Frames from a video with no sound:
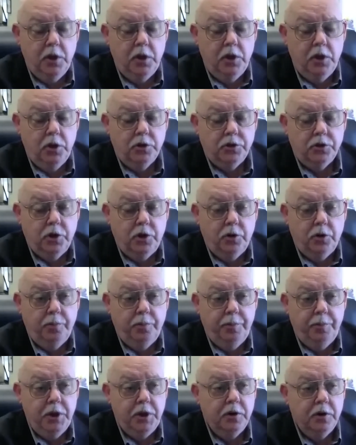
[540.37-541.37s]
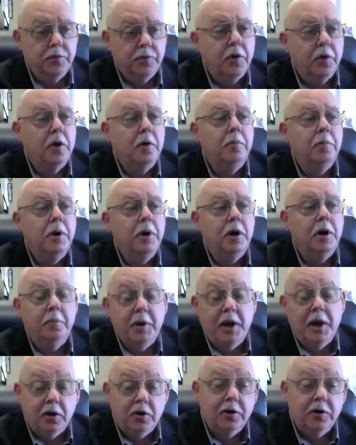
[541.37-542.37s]
So, being from
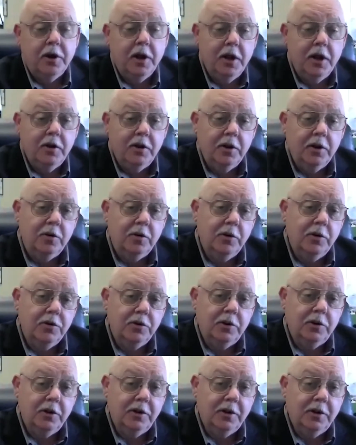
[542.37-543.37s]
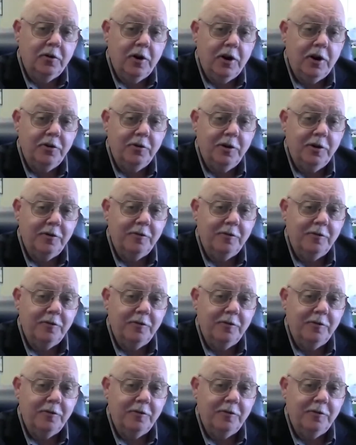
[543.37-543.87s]
Ballard County originally, graduated